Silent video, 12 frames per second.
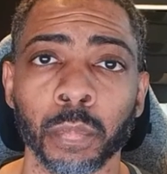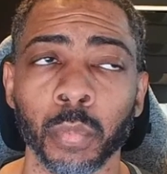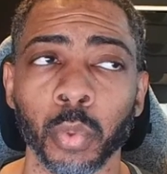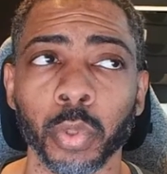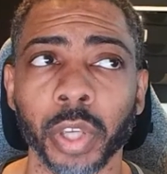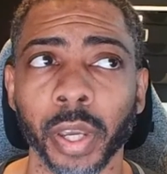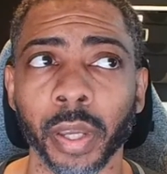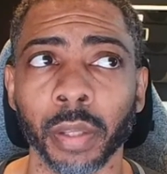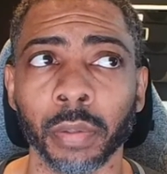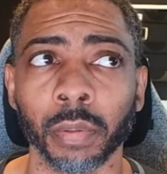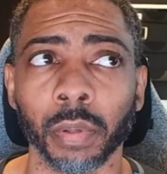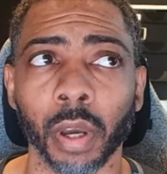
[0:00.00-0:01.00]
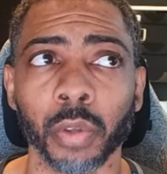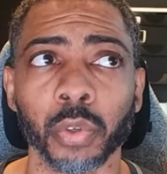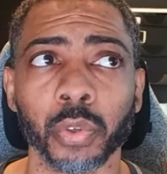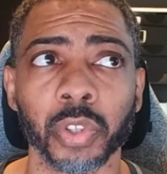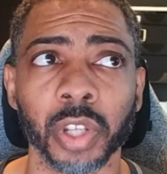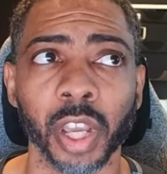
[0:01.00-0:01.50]
You can
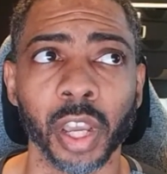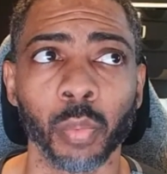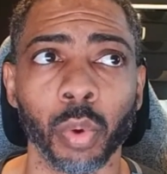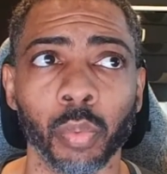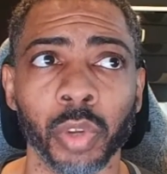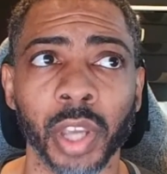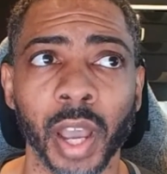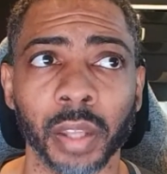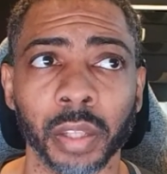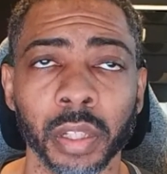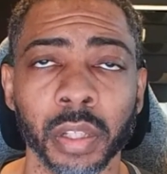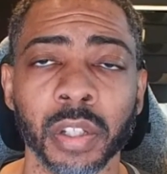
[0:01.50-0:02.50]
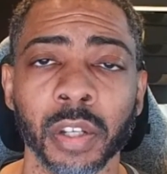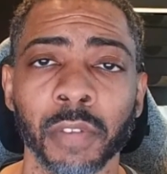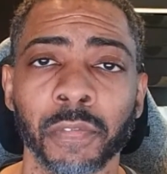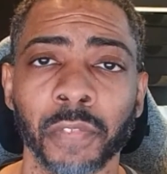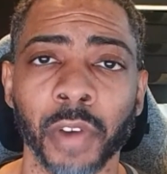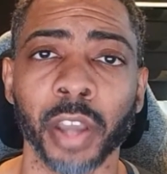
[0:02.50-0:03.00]
understand what reality is and then
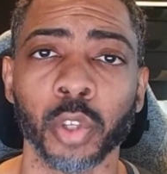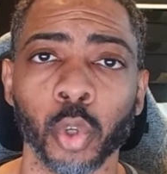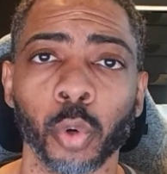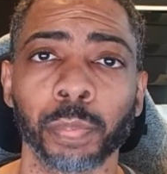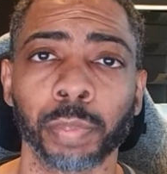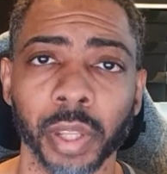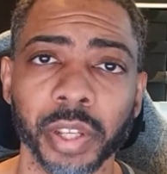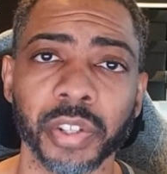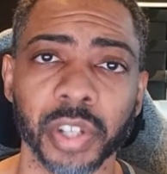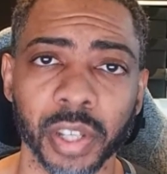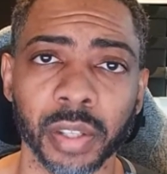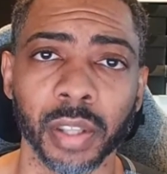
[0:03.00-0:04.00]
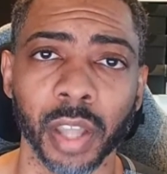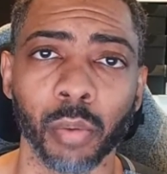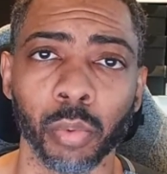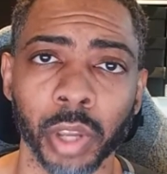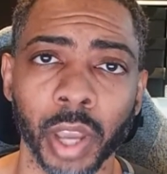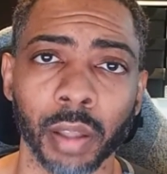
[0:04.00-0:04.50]
find your place in that
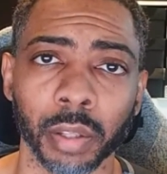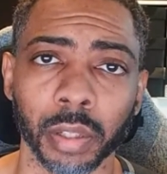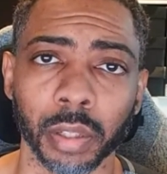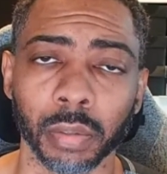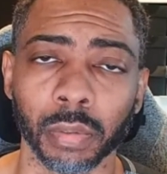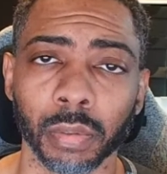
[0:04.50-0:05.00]
reality.